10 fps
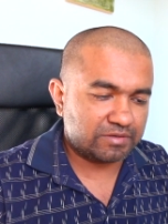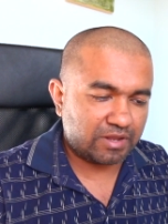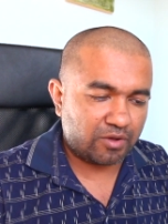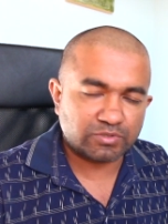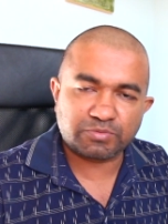
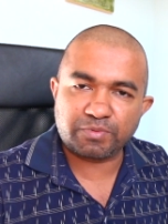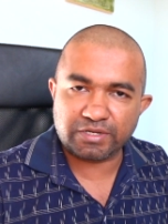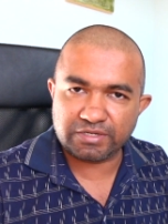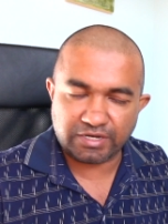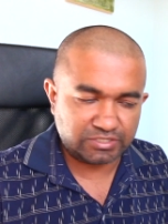now
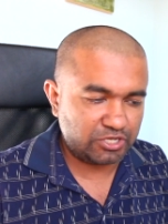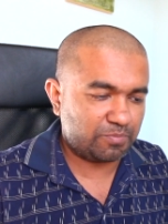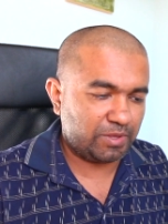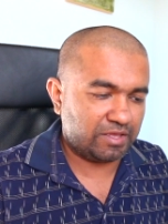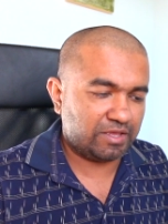spring data
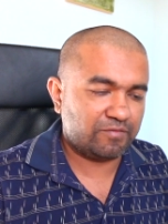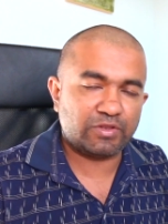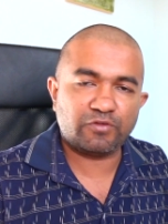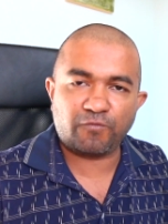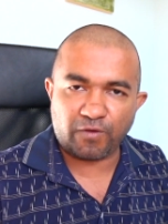jpa
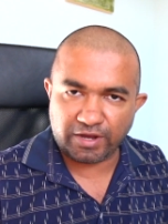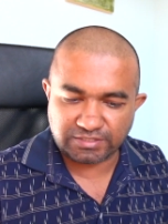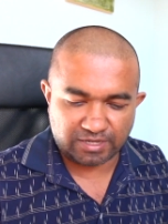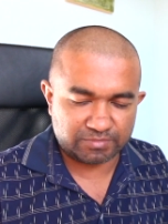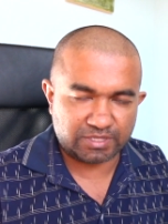when you
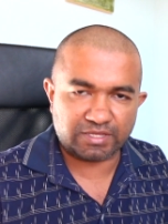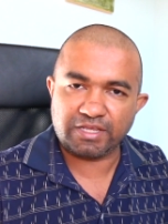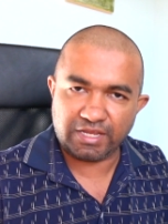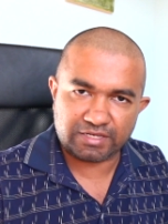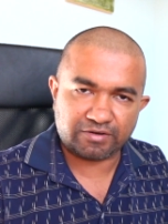find
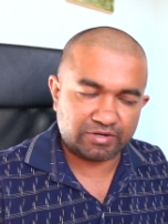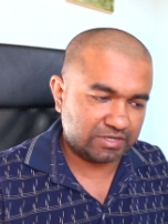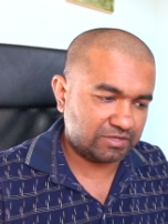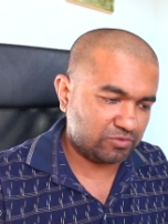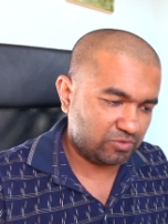something it
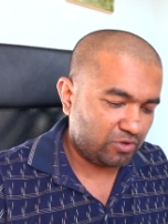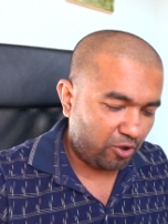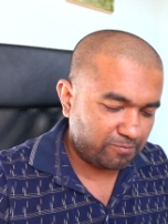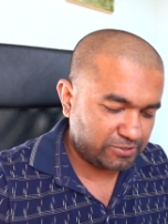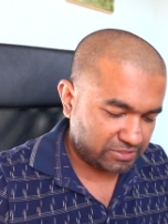return you
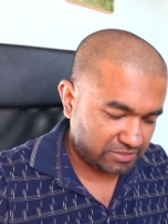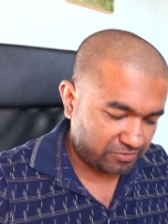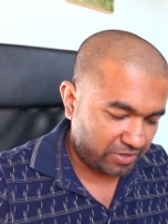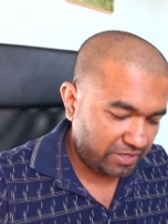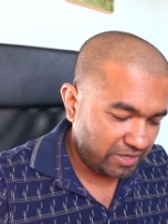optional
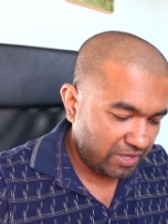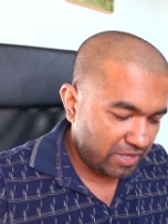right